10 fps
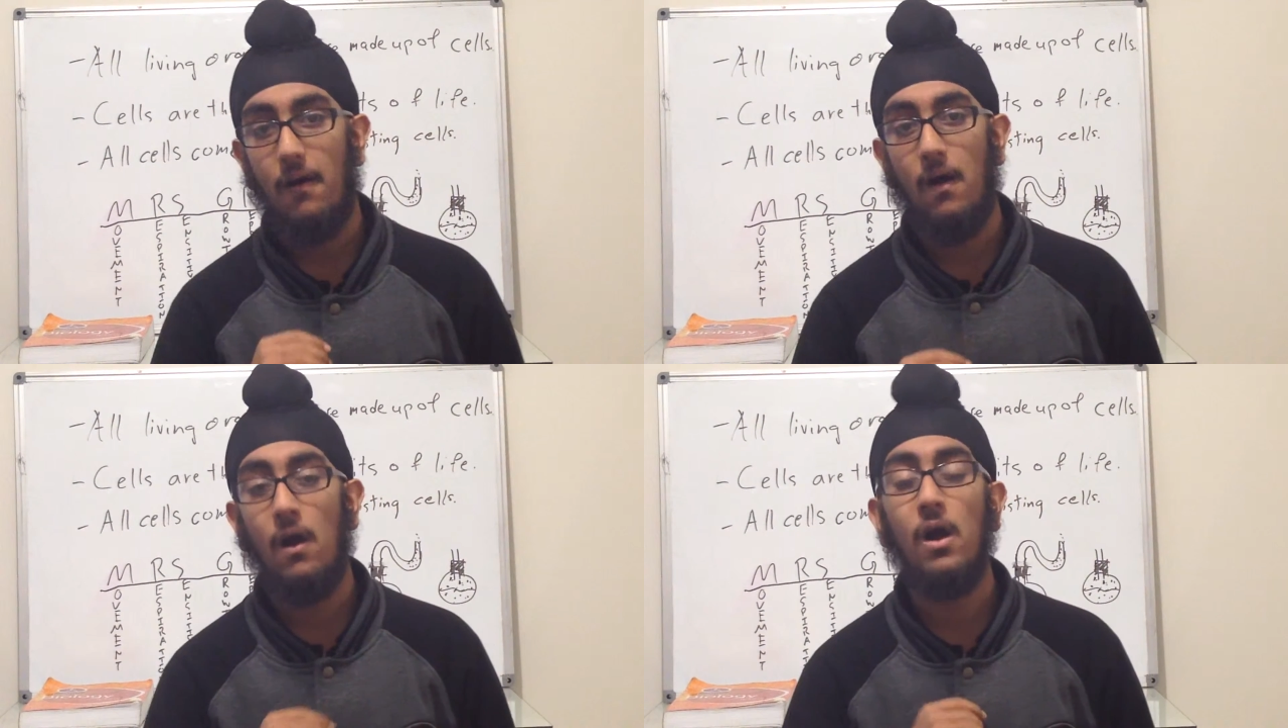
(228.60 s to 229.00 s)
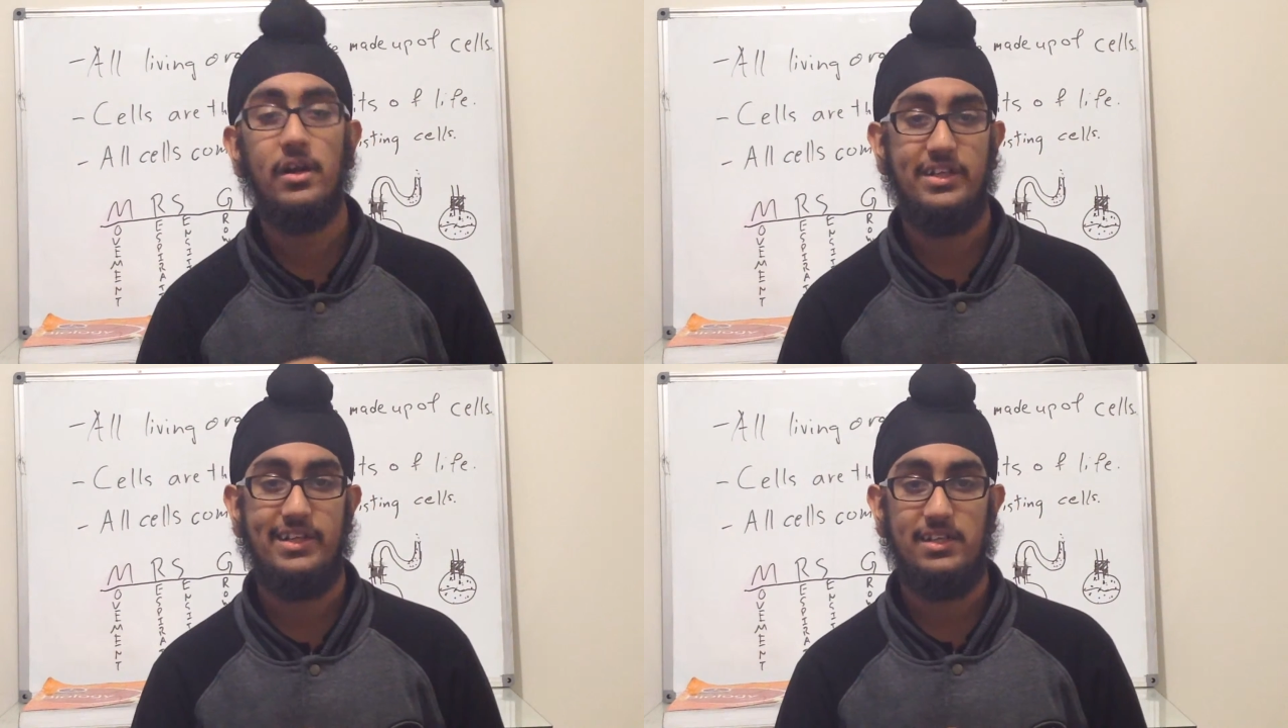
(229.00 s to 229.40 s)

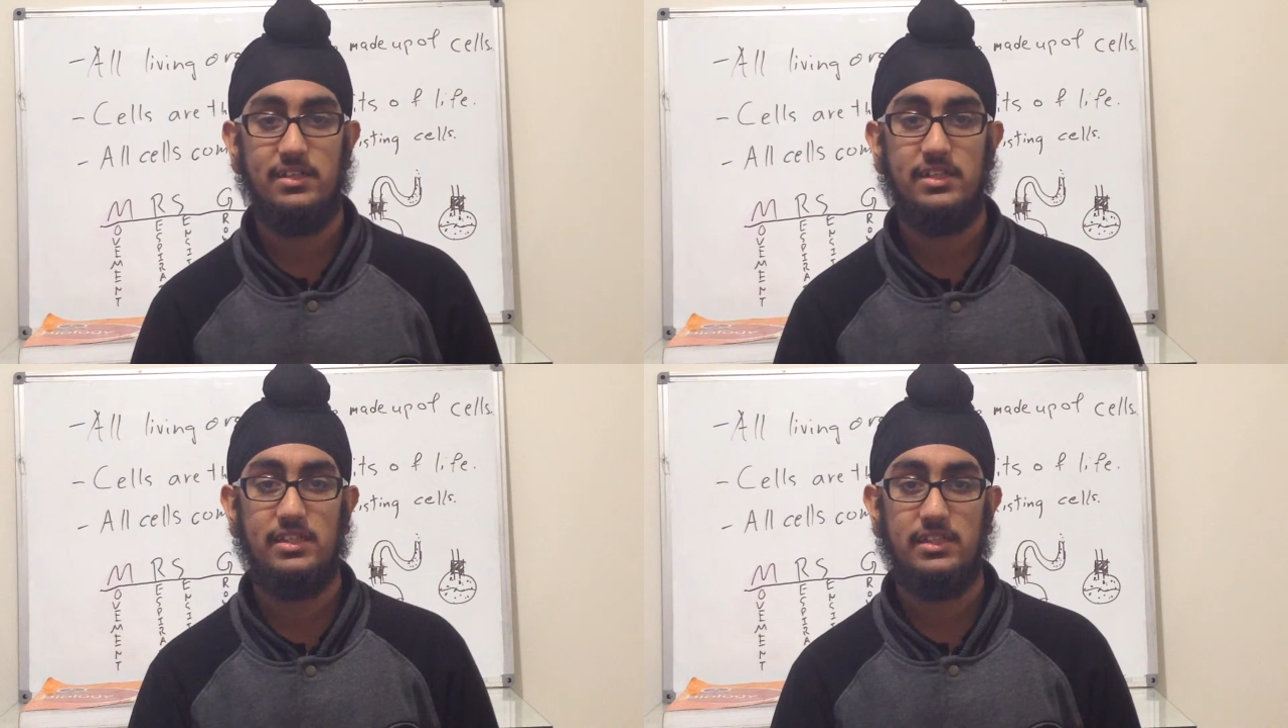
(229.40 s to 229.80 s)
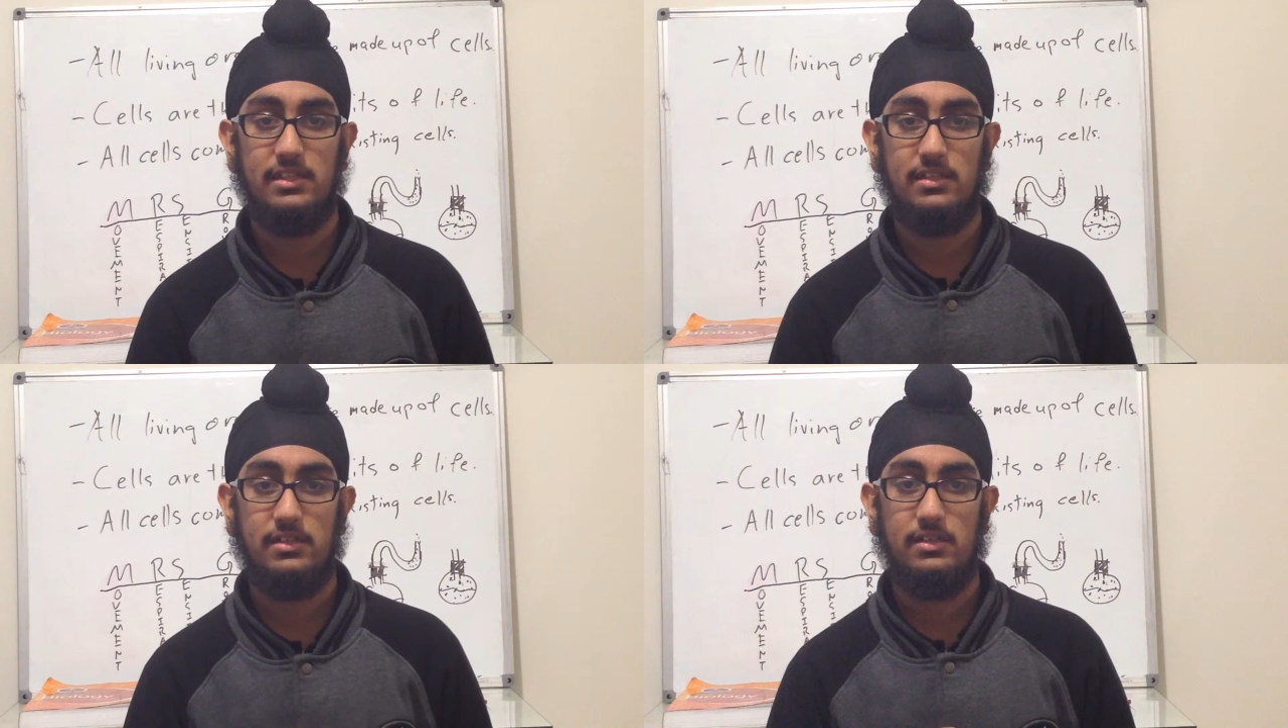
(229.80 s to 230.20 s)
Organelles.
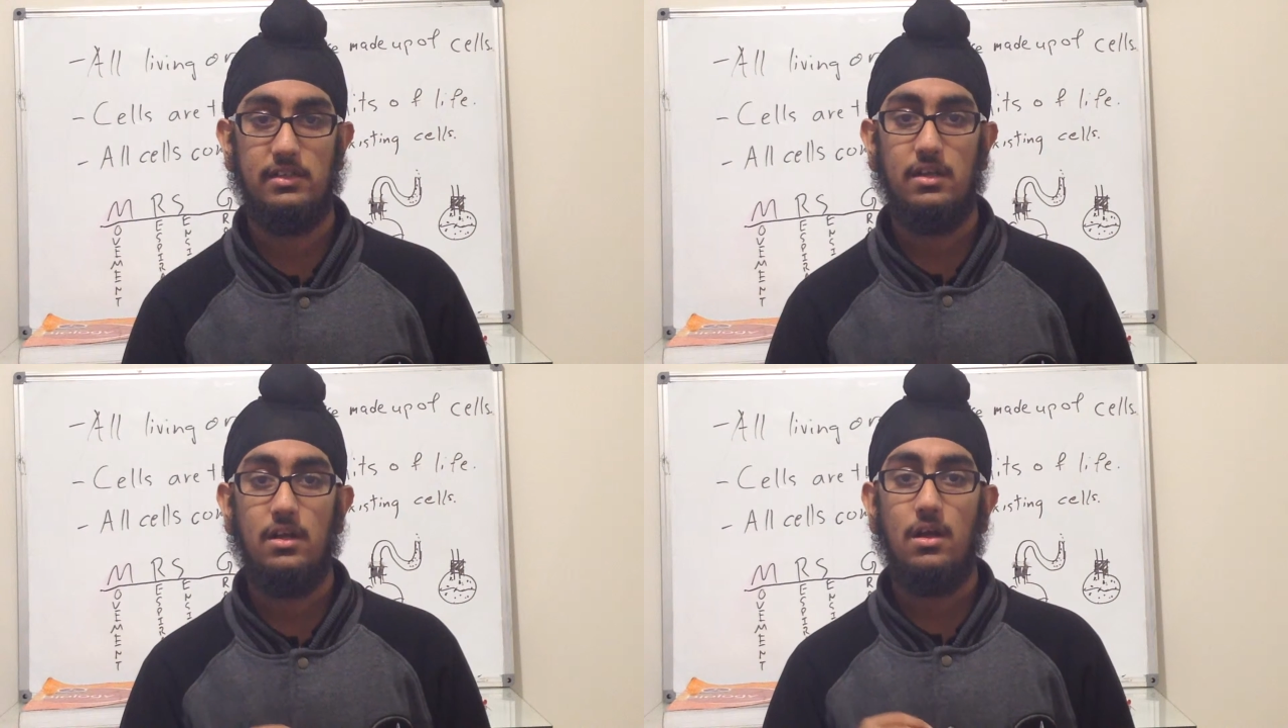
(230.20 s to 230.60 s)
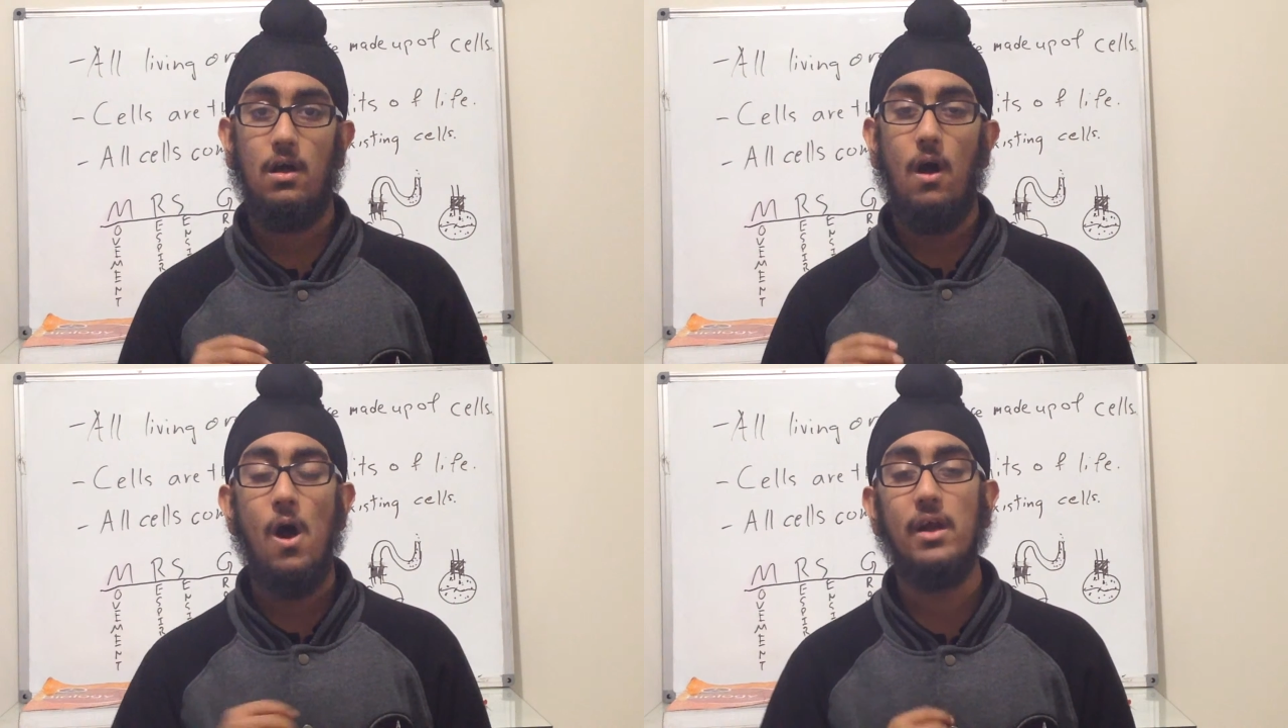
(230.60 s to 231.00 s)

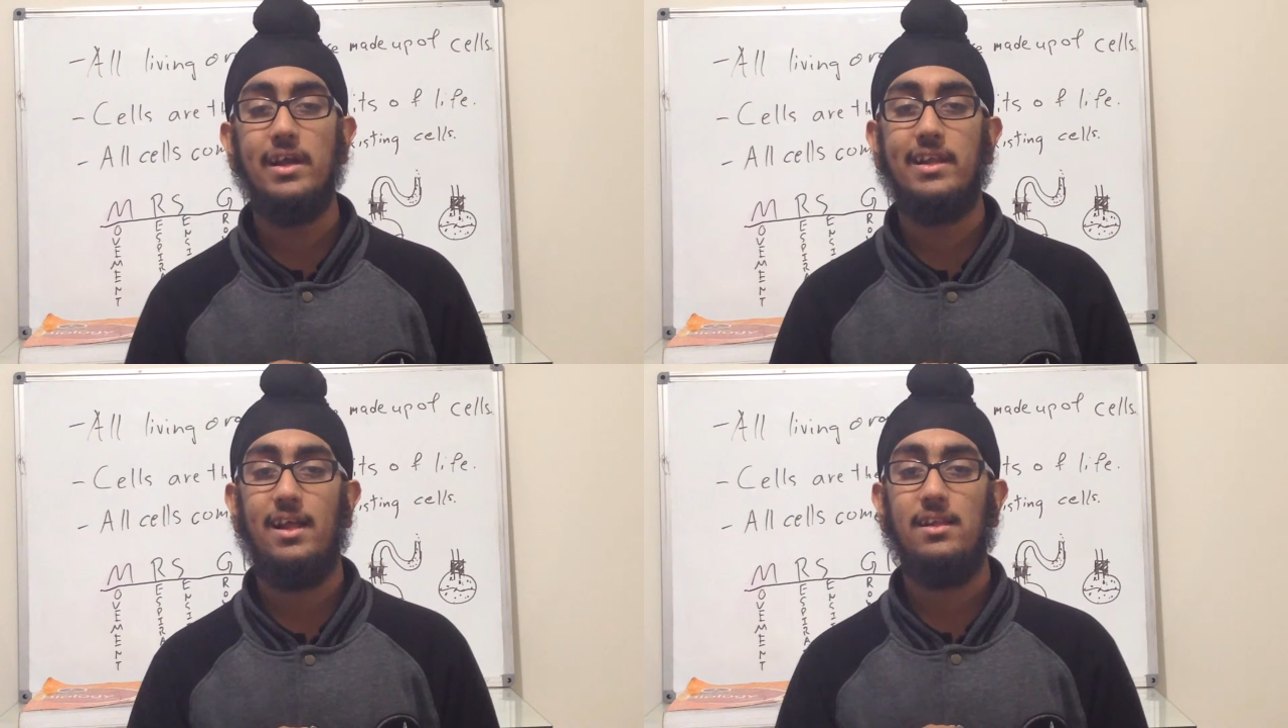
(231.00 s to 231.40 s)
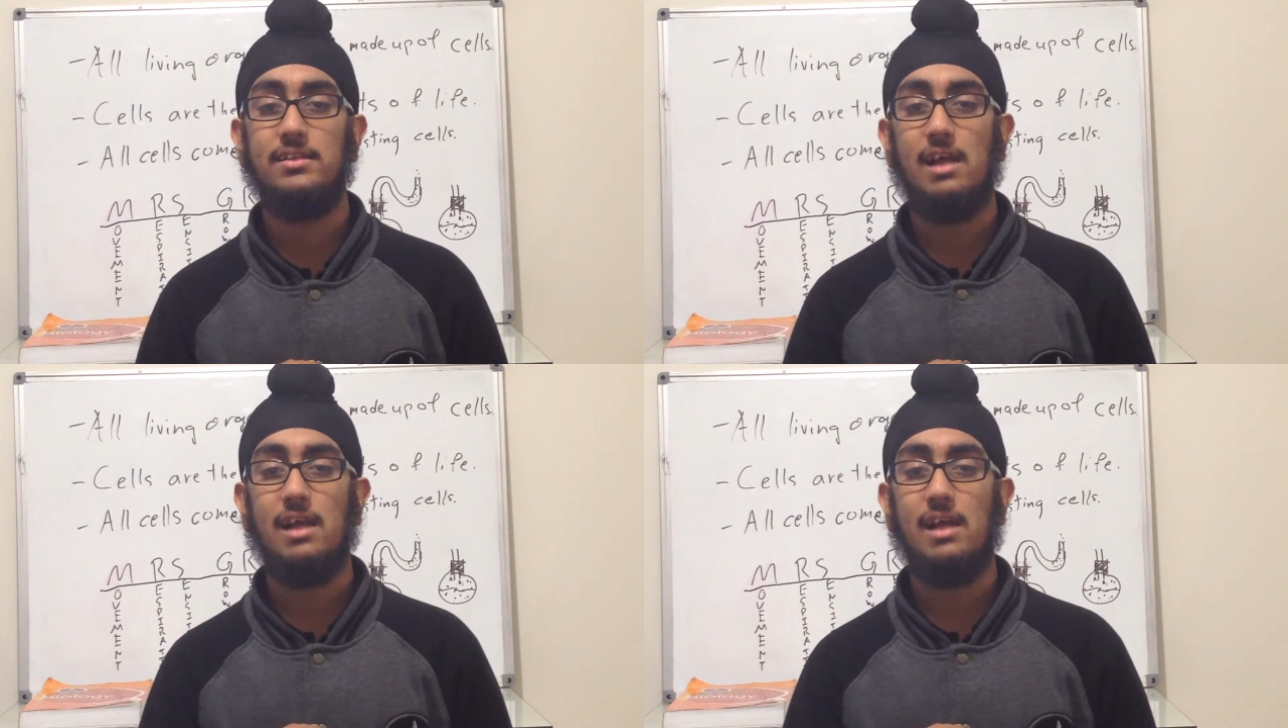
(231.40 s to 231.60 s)
Organelles